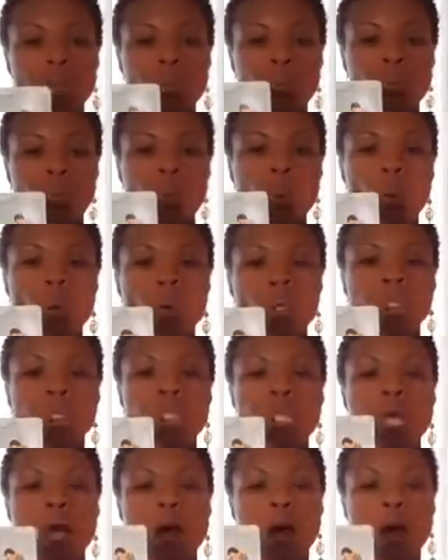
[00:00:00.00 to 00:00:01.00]
the
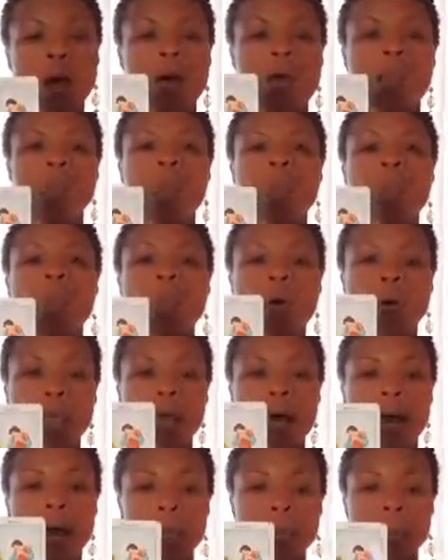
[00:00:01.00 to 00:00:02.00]
rewards of
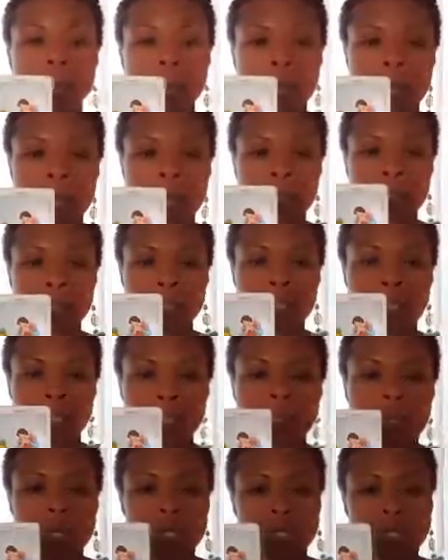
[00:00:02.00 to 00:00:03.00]
what I put out
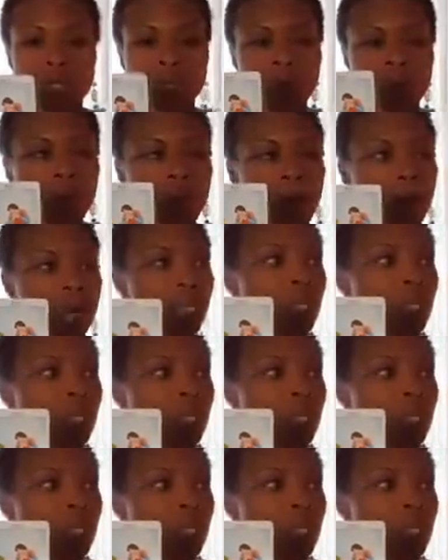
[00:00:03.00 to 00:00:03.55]
there. So if